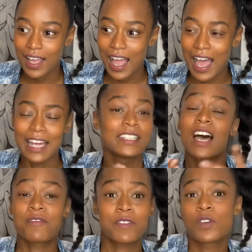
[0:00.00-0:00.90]
and
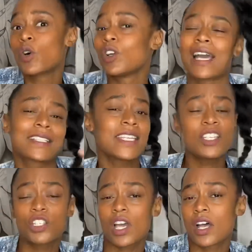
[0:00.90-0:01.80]
I've even got like
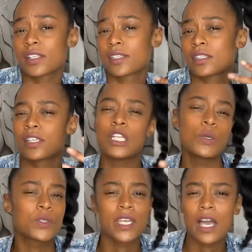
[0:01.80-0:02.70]
t-shirts
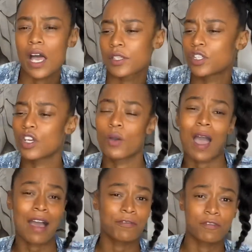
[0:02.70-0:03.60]
saluting us, you know,
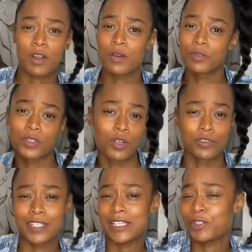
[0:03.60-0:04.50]
afros on
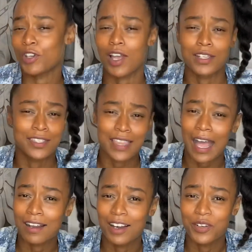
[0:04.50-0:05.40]
t-shirts,
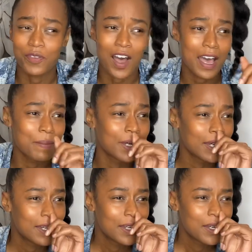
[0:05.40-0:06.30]
that kind of vibe.
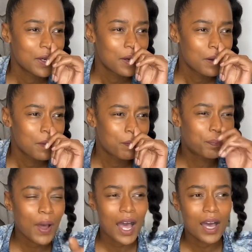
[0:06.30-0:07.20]

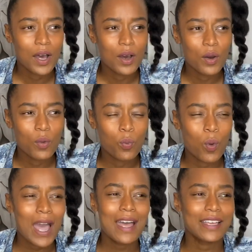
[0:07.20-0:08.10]
But
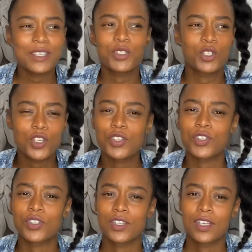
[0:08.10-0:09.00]
where is
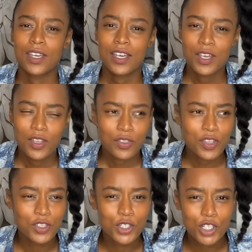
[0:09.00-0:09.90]
just
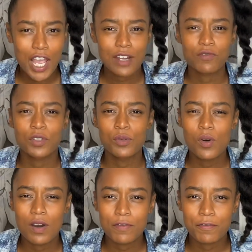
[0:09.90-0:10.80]
the
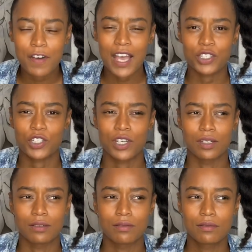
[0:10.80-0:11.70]
general fashion?